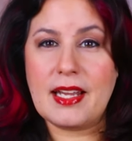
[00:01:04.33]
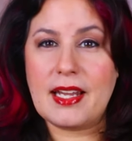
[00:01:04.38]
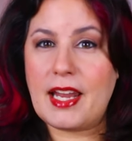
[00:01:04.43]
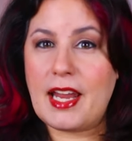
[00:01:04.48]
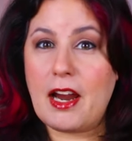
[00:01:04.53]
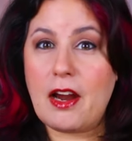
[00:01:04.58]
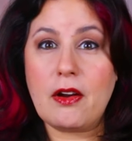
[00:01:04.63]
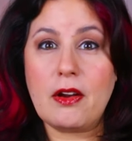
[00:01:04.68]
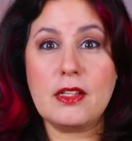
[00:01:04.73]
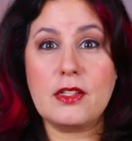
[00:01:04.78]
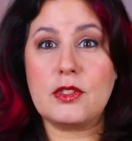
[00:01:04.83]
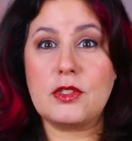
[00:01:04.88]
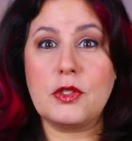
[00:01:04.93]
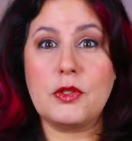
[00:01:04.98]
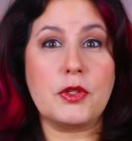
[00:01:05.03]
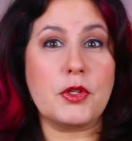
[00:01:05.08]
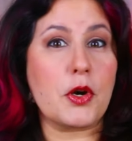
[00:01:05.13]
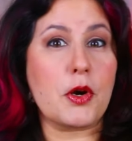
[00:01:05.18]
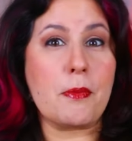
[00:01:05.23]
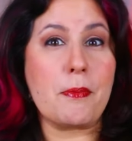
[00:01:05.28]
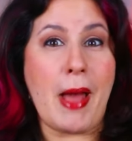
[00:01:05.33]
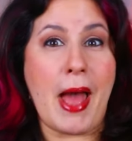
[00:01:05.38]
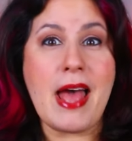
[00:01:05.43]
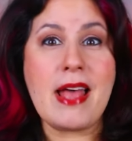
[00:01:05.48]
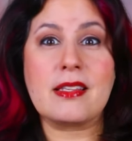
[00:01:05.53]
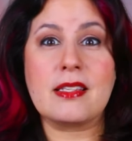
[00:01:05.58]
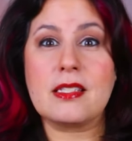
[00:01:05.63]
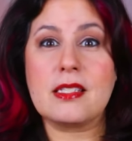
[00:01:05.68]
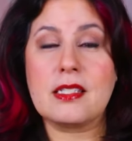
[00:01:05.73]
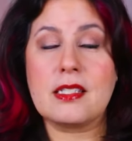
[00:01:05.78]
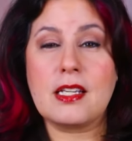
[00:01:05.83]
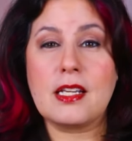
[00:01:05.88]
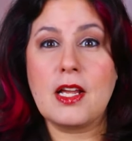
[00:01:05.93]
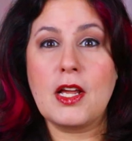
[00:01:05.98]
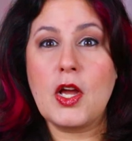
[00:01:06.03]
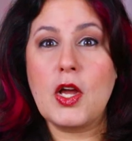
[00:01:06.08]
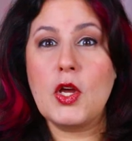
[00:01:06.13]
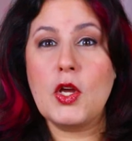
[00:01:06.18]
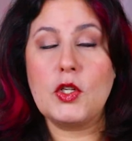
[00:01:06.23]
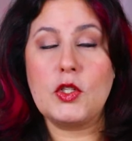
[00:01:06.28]
Kara is doing her best
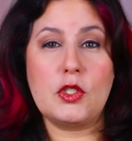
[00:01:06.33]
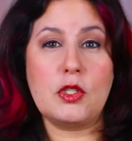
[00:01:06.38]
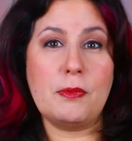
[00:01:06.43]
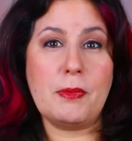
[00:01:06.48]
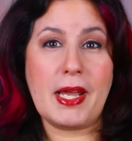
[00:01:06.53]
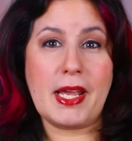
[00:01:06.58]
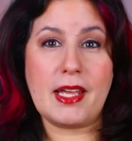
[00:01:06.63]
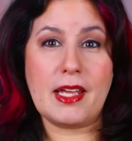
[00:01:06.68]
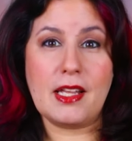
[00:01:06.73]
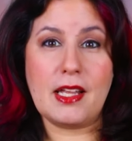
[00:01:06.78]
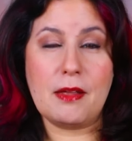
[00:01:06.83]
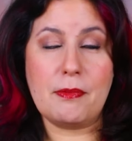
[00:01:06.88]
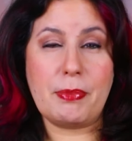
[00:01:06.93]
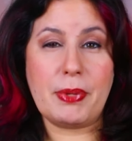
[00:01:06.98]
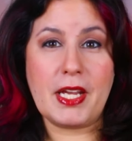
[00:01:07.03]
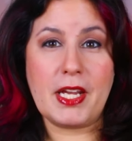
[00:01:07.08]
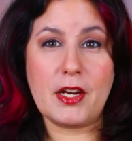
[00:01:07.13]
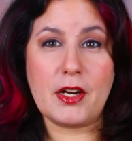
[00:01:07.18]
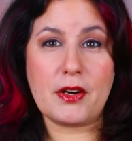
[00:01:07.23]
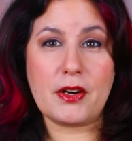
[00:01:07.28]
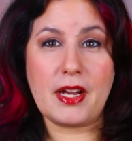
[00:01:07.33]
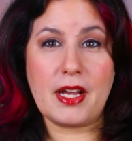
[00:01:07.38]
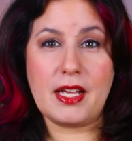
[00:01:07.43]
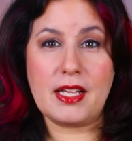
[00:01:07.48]
to make it appear